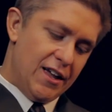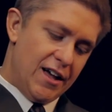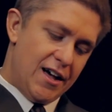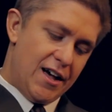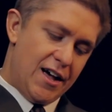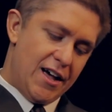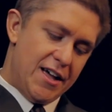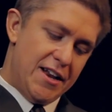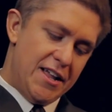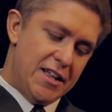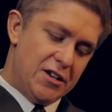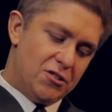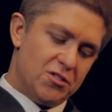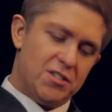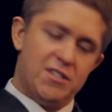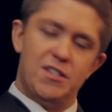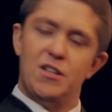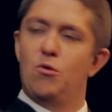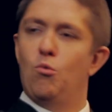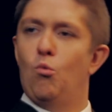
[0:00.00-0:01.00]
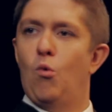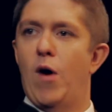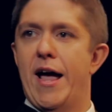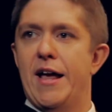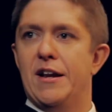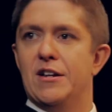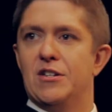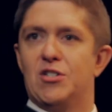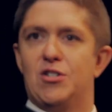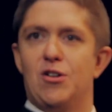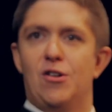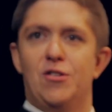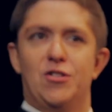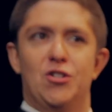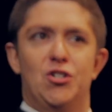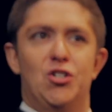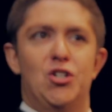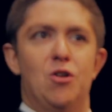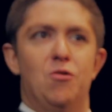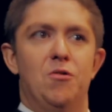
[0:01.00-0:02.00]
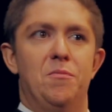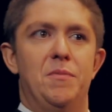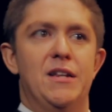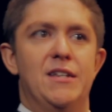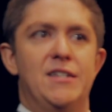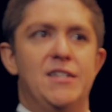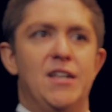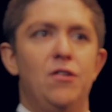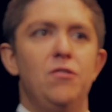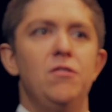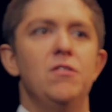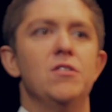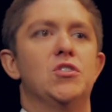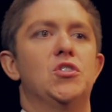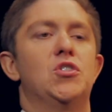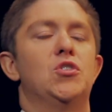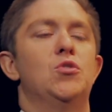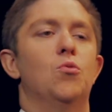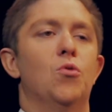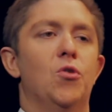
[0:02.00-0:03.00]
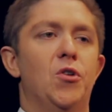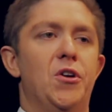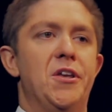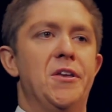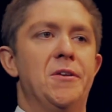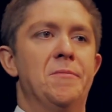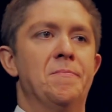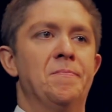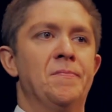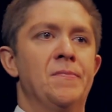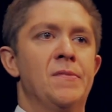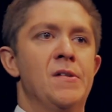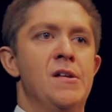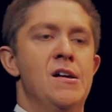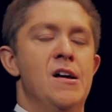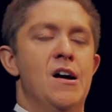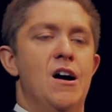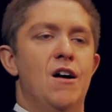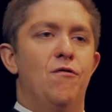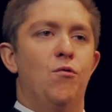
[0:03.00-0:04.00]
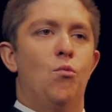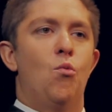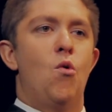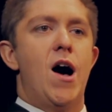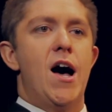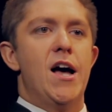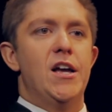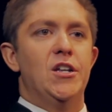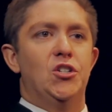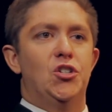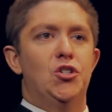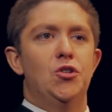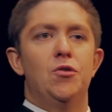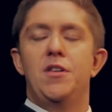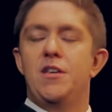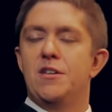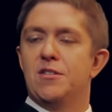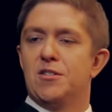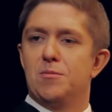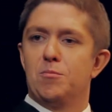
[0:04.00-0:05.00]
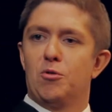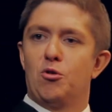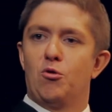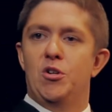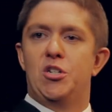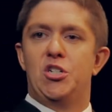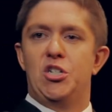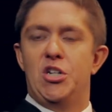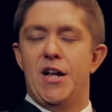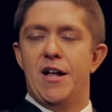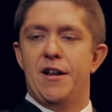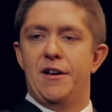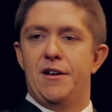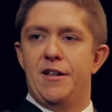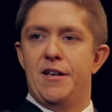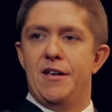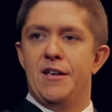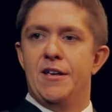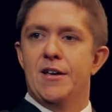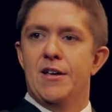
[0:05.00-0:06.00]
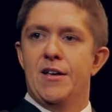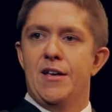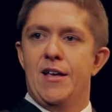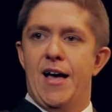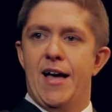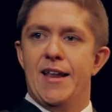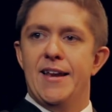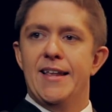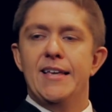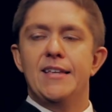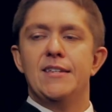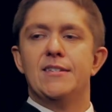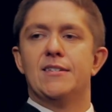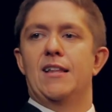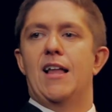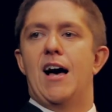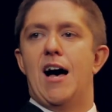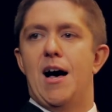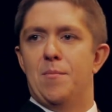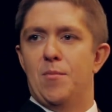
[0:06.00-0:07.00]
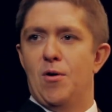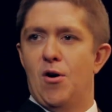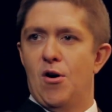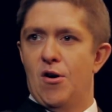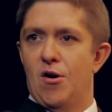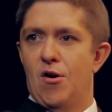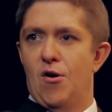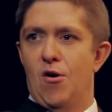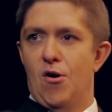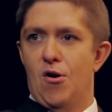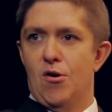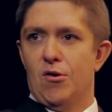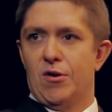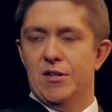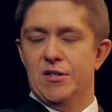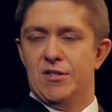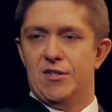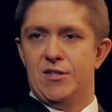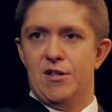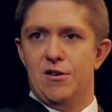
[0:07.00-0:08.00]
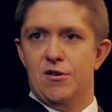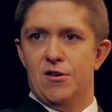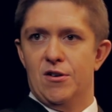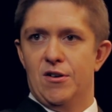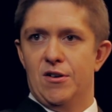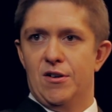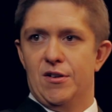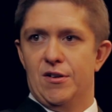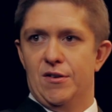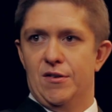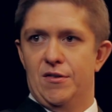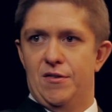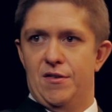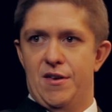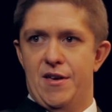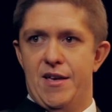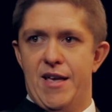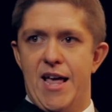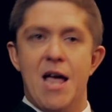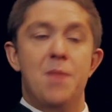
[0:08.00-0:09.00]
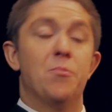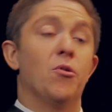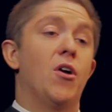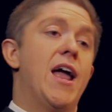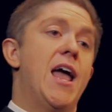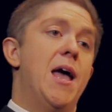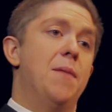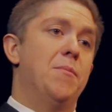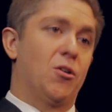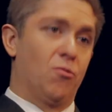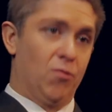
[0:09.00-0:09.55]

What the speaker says: an interesting way to start the show would be to tell you the story of why Judaism, Christianity, and Islam are all considered the Abrahamic